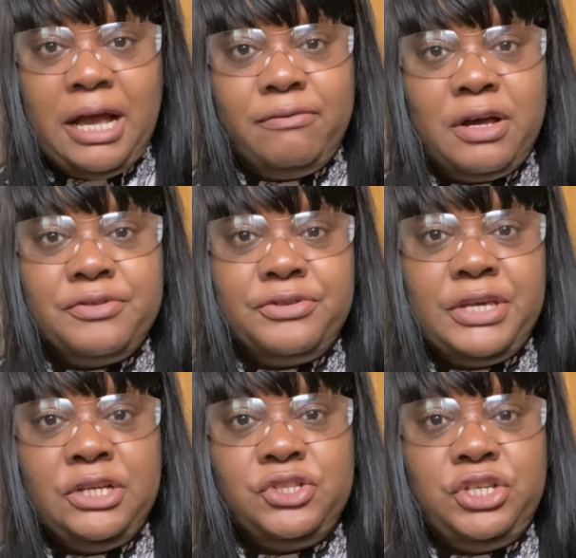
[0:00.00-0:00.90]
other
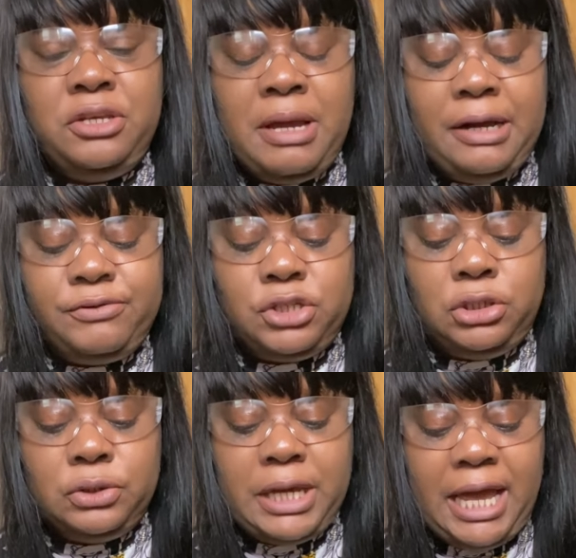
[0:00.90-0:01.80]
things that you have to
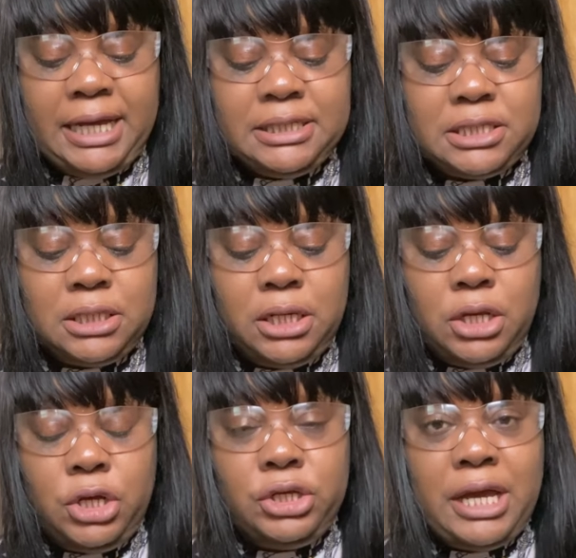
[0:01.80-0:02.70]
look at,
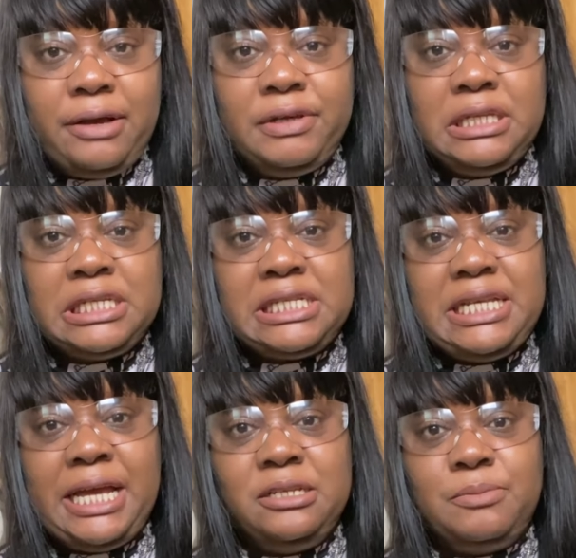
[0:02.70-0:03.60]
having the
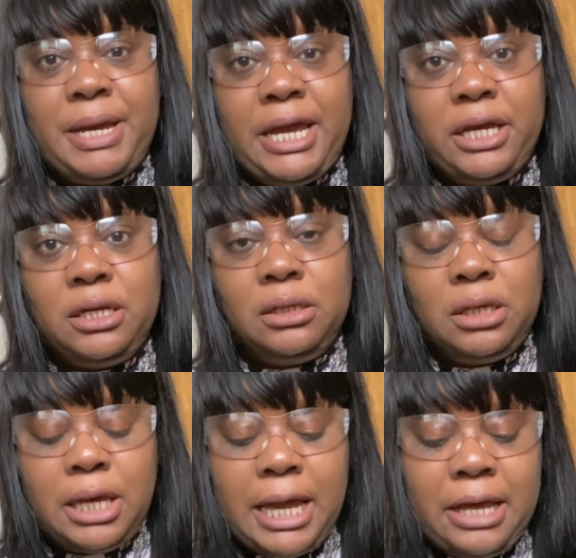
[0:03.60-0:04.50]
sandbag
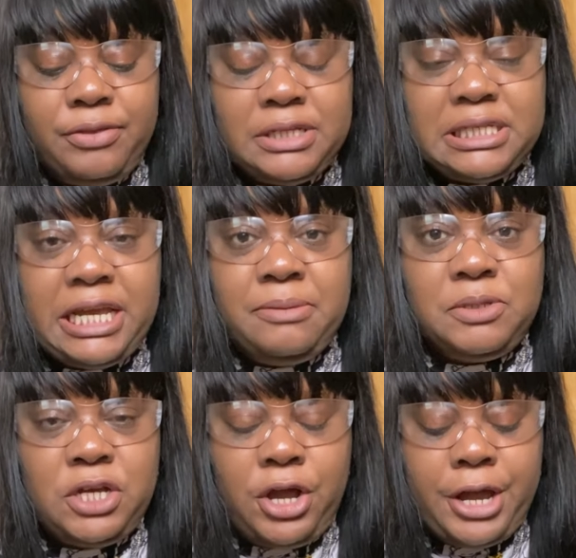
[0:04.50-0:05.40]
at the same
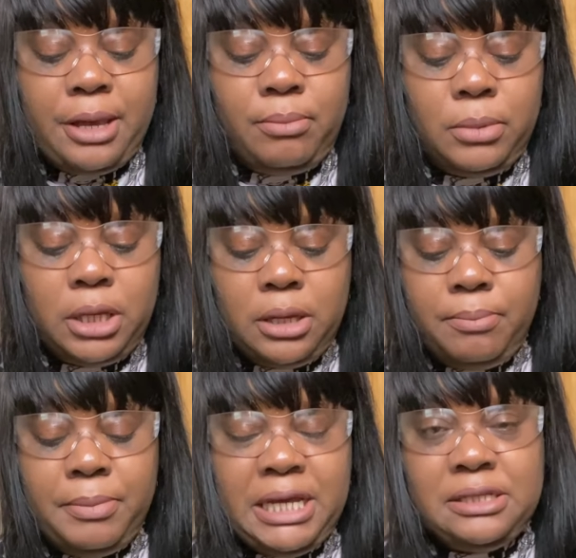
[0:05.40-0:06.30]
time
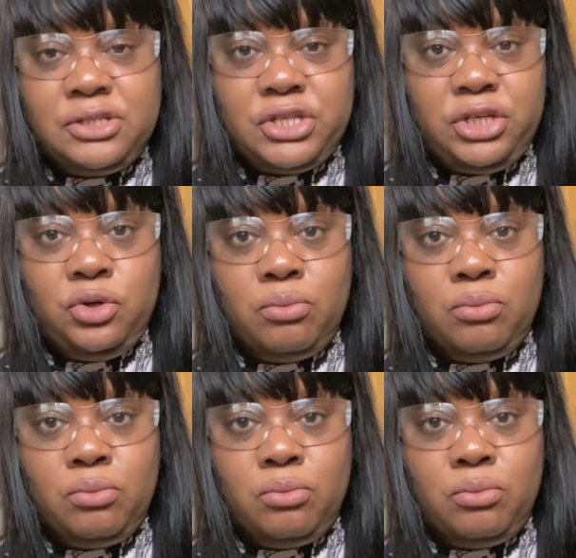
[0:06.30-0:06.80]
means that you're